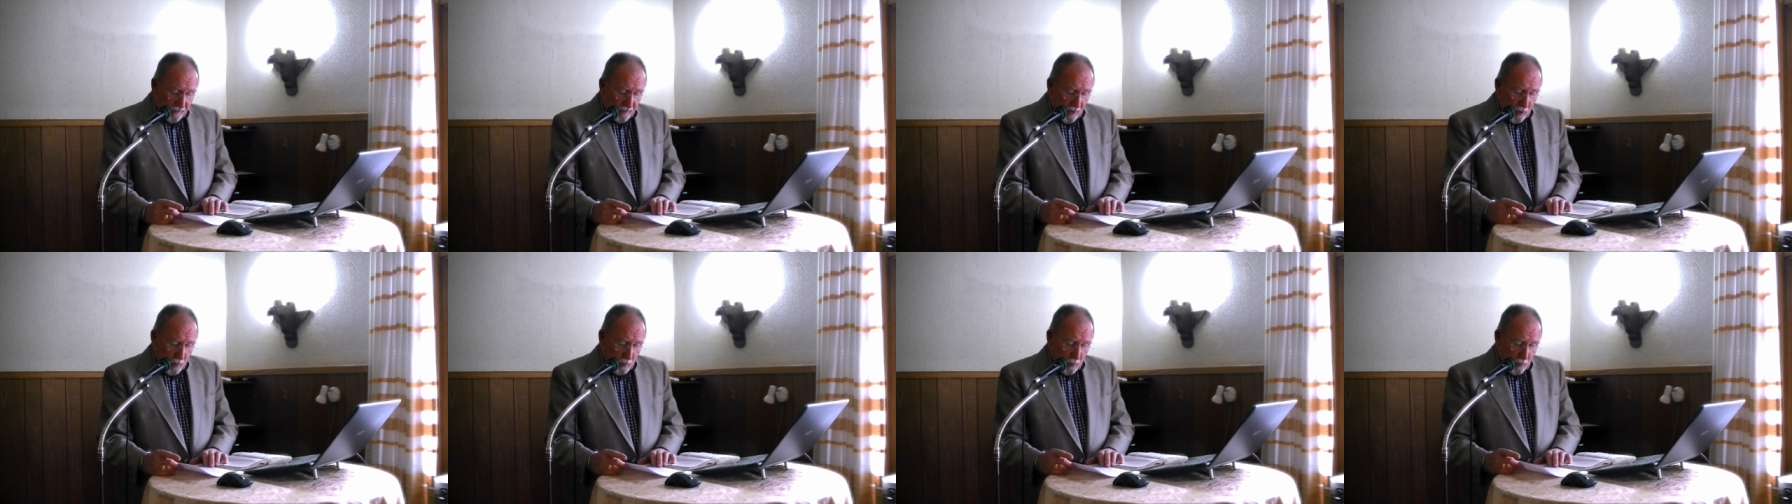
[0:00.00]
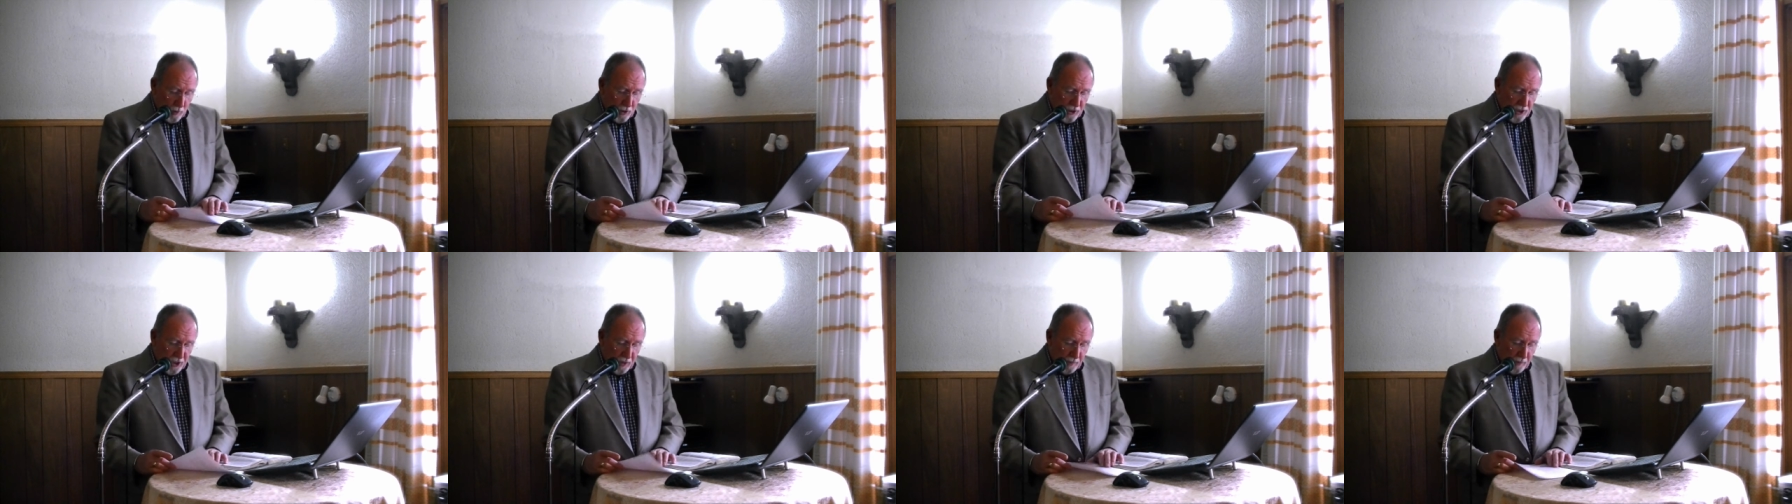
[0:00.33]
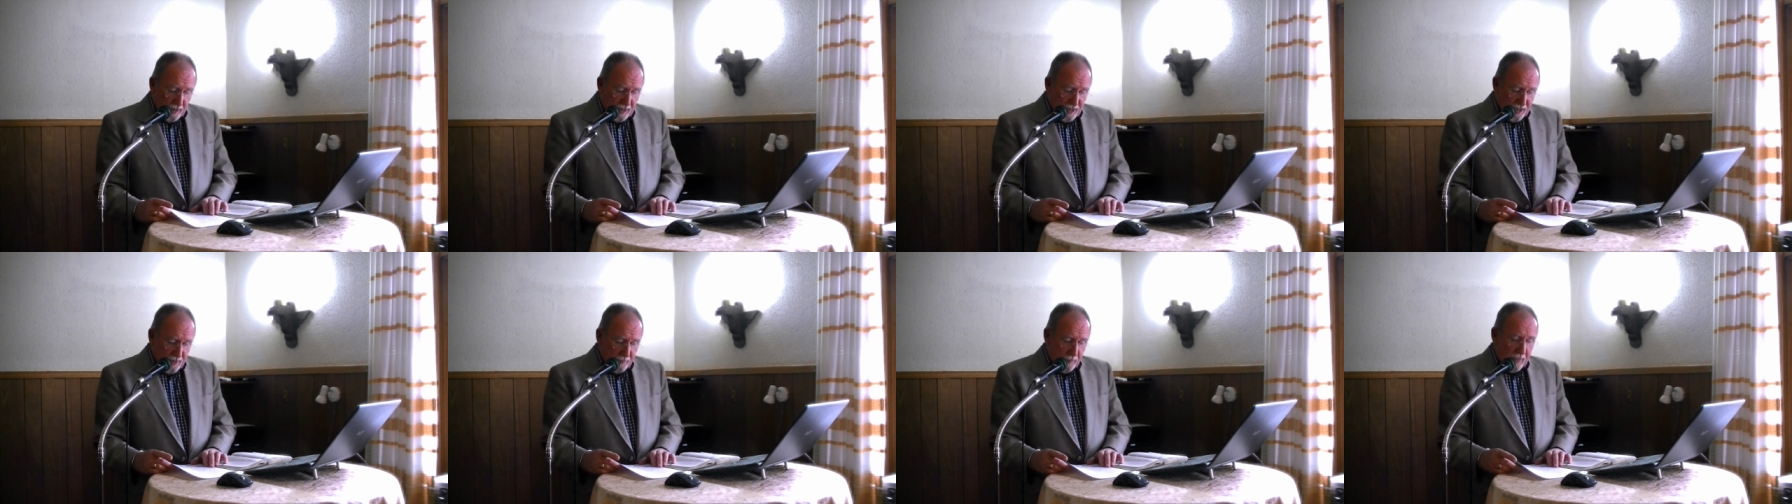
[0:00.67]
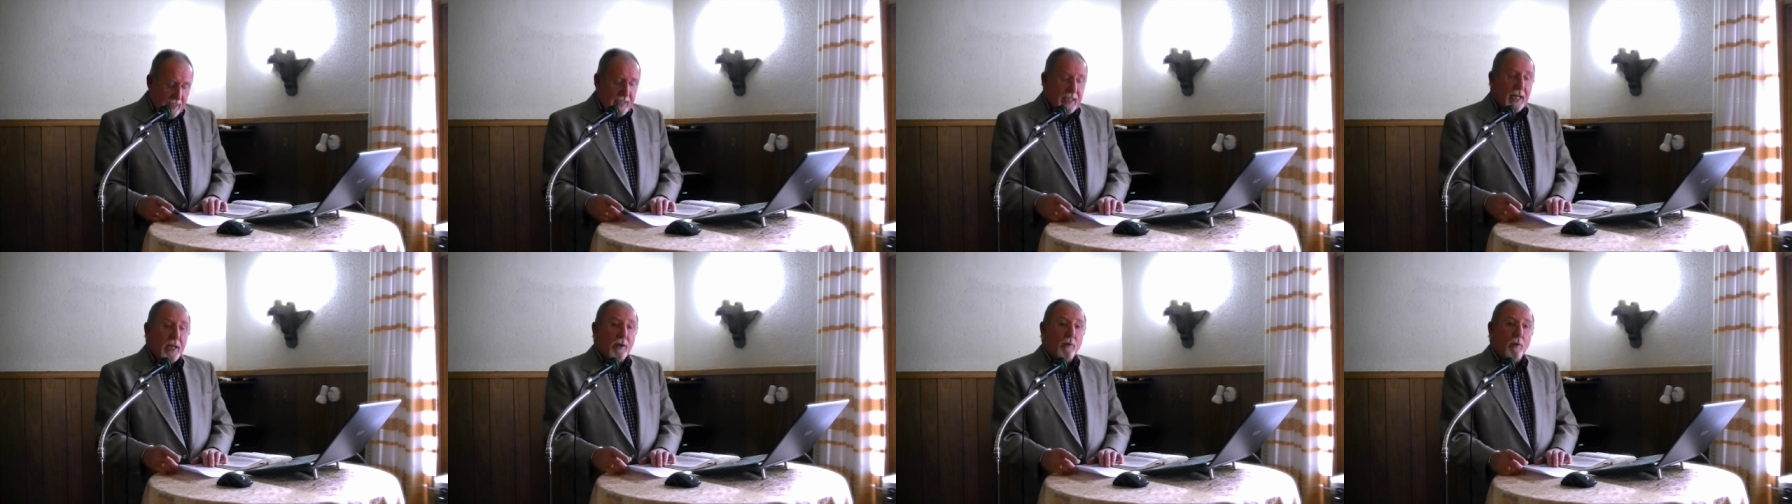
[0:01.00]
of our worship is
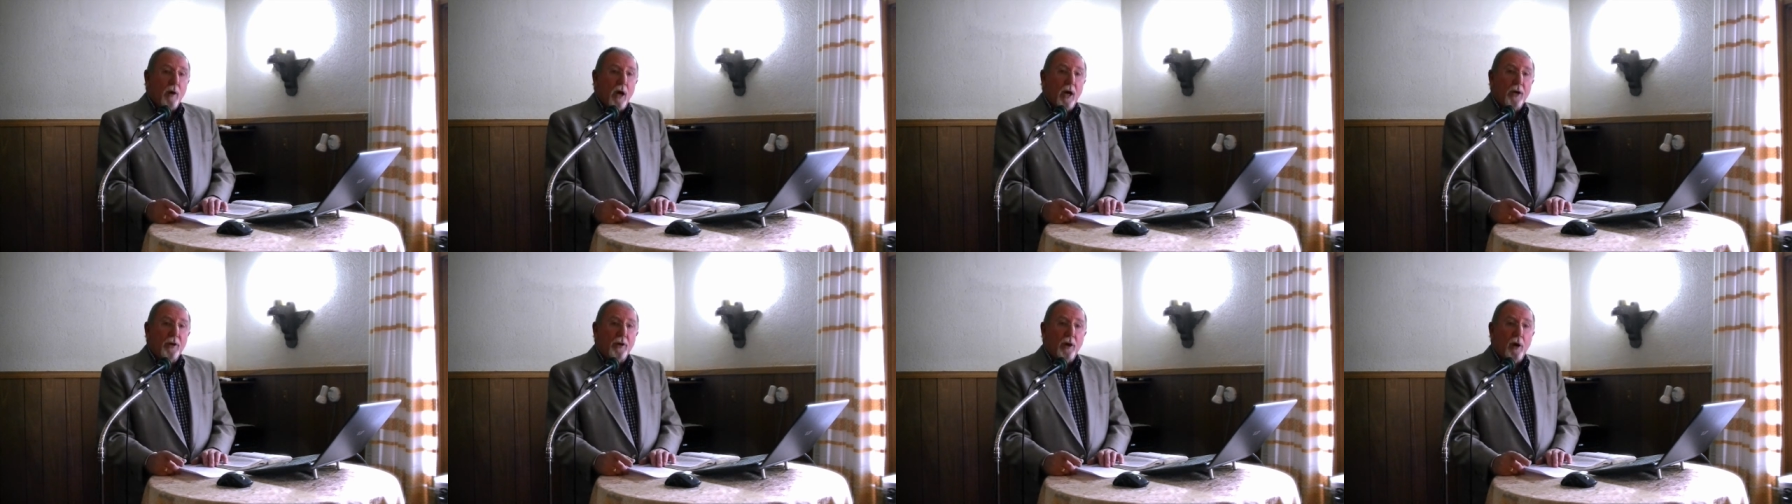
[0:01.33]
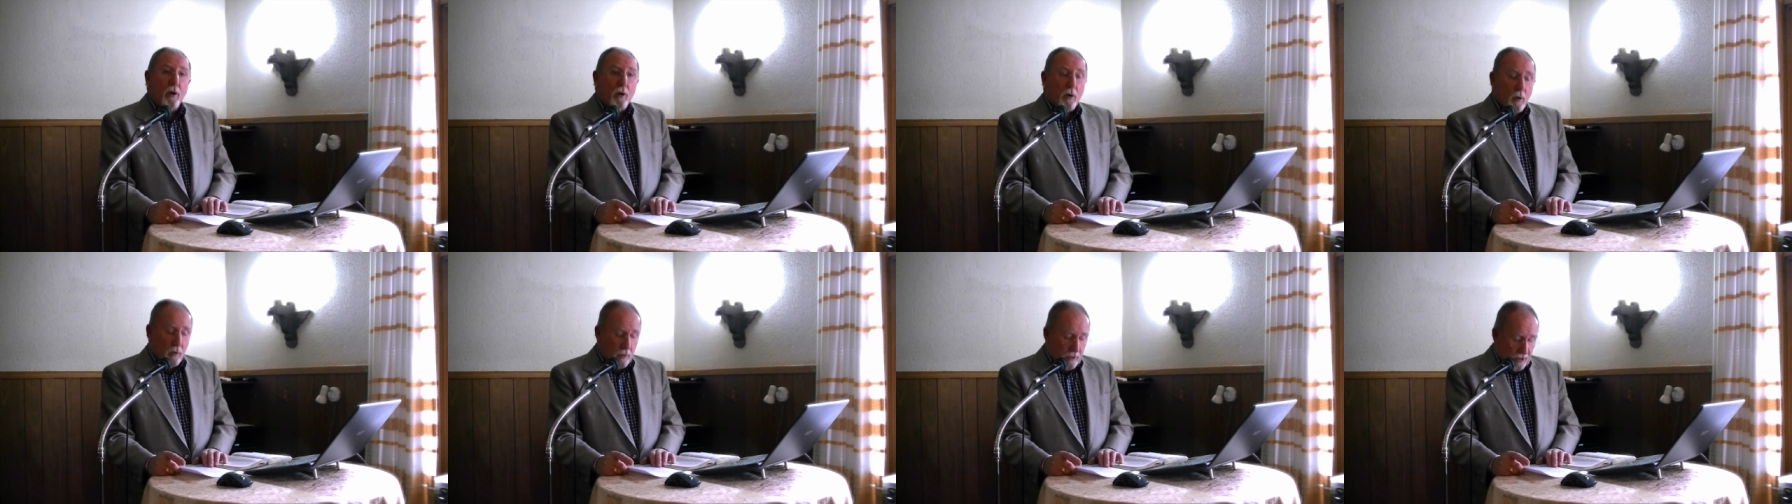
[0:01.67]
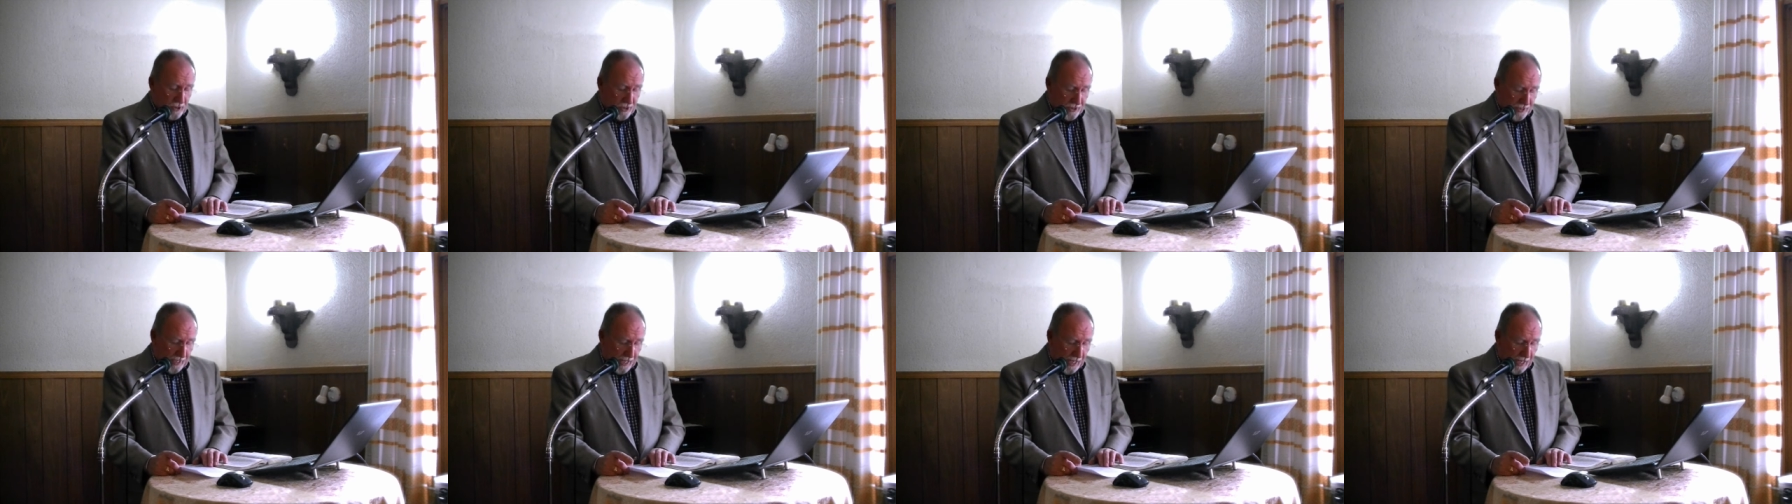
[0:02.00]
meeting around our Lord's